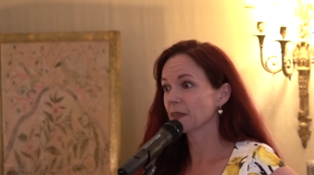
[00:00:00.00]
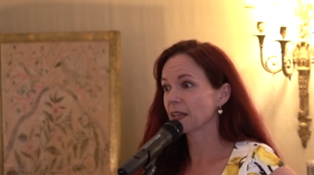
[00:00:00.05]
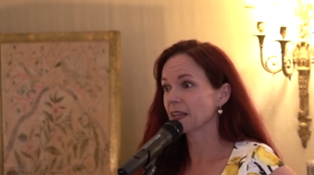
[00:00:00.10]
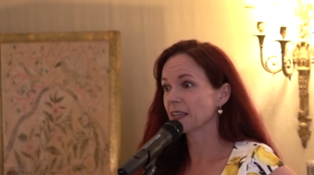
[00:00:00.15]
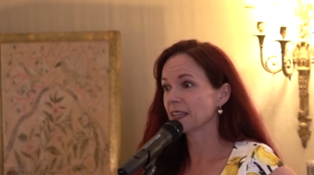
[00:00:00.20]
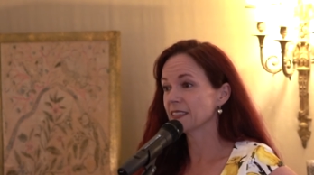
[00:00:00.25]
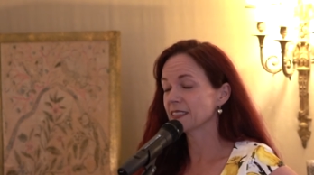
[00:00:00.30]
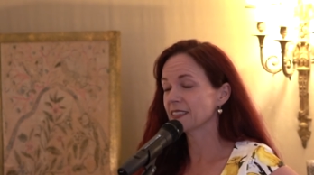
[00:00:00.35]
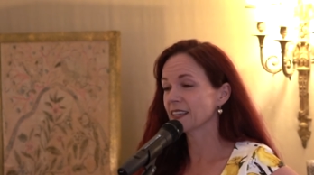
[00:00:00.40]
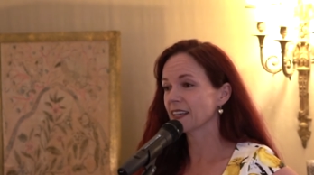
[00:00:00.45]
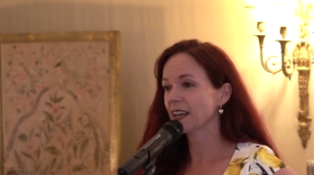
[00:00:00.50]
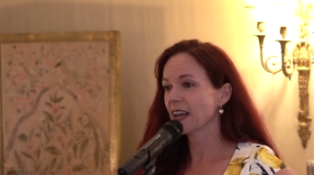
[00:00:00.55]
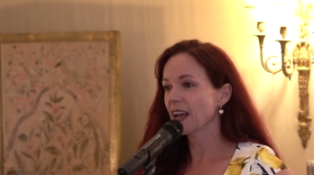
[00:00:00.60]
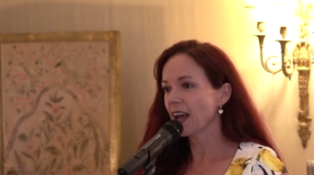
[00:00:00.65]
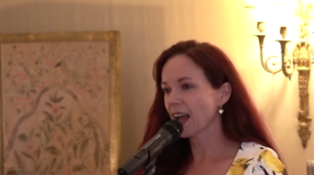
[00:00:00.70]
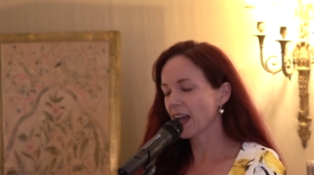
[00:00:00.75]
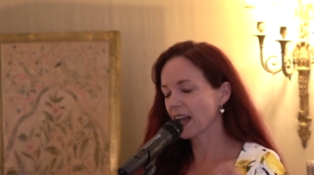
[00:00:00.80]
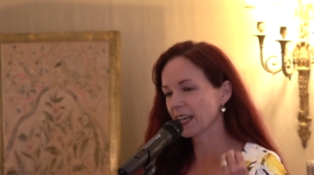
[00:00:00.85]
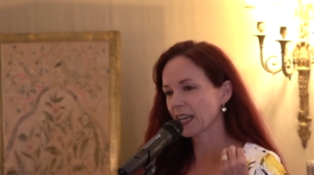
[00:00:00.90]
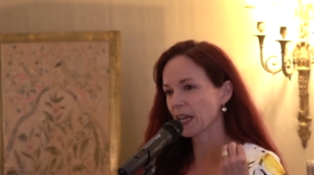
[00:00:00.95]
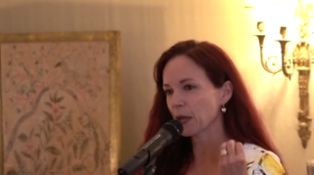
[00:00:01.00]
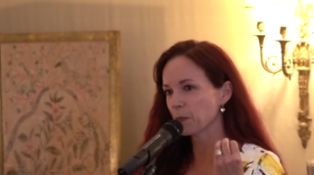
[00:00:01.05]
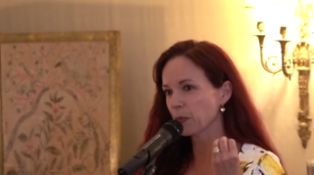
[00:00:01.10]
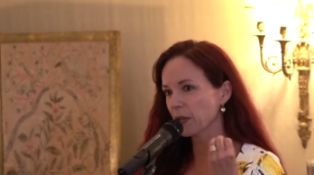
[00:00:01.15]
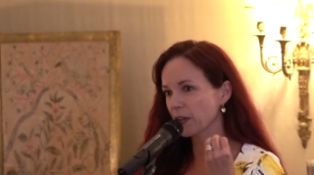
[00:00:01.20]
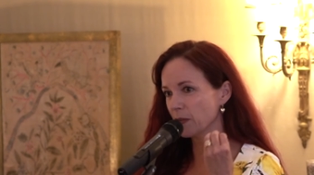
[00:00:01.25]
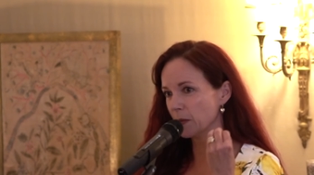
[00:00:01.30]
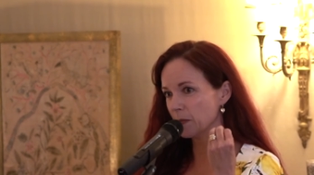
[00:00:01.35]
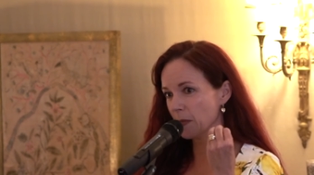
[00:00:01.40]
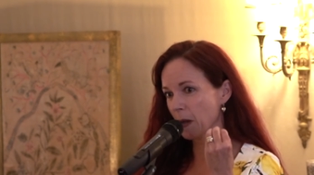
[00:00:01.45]
And he said, I can't
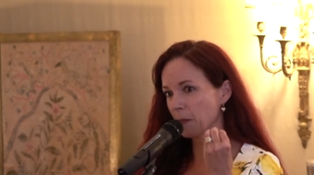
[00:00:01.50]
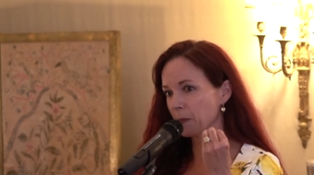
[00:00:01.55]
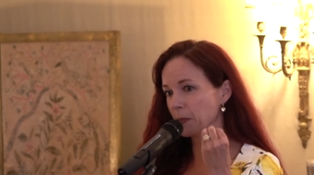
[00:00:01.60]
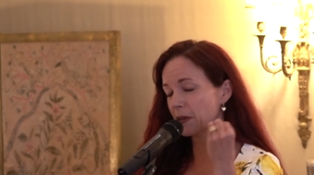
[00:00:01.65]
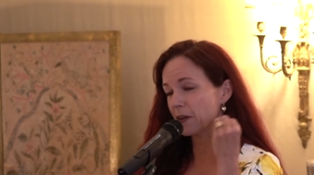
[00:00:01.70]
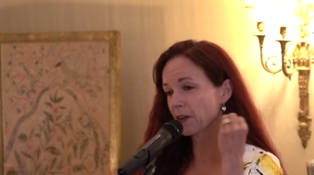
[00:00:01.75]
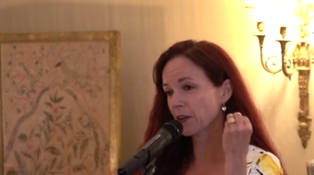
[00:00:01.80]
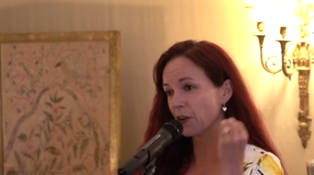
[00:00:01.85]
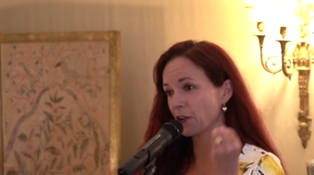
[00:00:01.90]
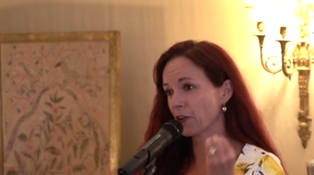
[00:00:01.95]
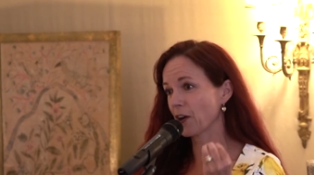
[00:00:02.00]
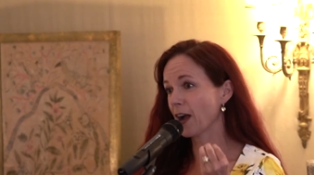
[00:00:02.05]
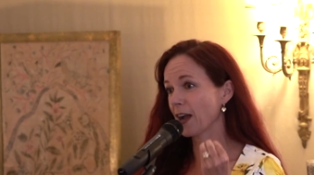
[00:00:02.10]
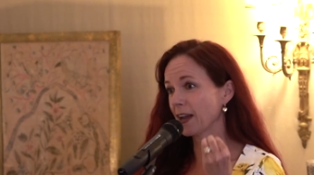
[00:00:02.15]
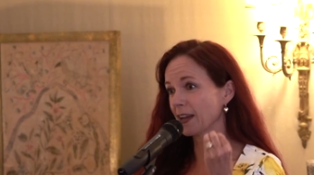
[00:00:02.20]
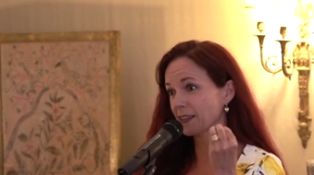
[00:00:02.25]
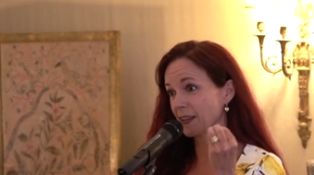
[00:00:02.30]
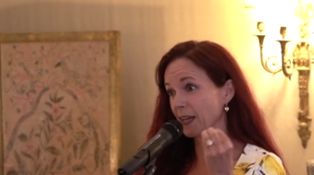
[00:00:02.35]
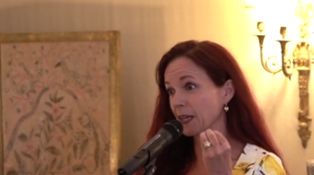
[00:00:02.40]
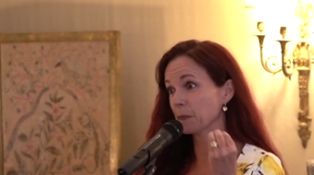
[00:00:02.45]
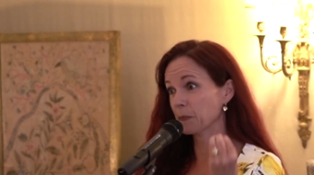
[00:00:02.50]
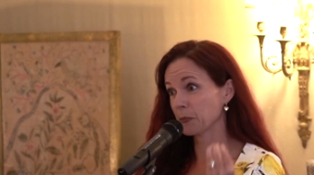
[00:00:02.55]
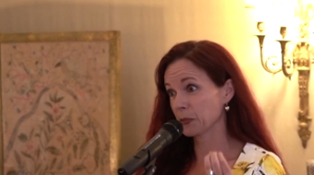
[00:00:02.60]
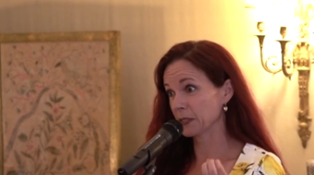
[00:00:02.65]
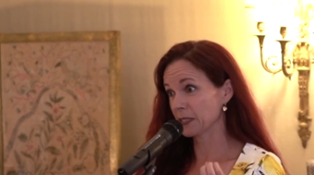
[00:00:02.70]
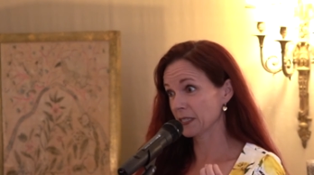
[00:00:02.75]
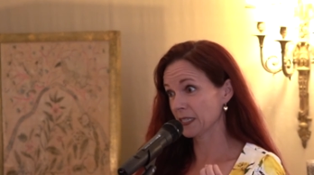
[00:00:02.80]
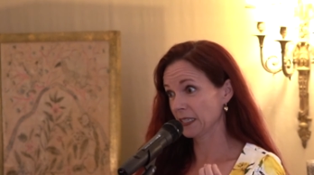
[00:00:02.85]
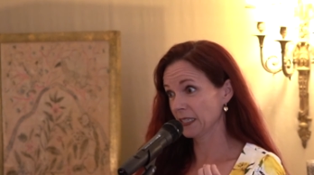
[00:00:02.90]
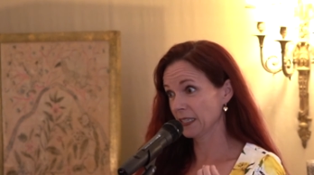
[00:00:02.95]
believe I'm up here crying like a
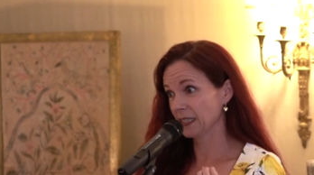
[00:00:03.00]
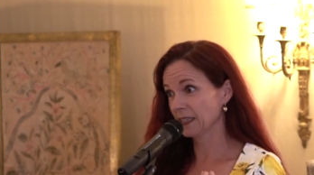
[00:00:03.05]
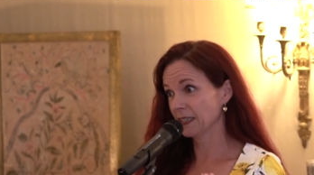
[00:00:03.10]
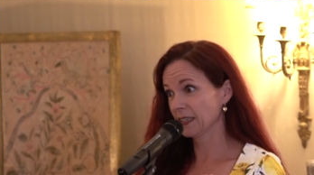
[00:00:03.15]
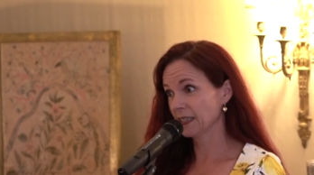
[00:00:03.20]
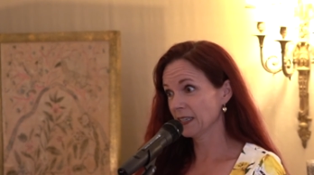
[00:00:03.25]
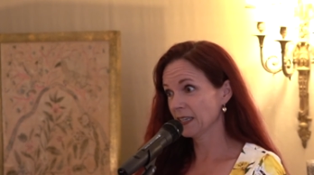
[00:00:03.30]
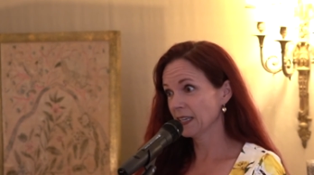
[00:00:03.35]
pussy.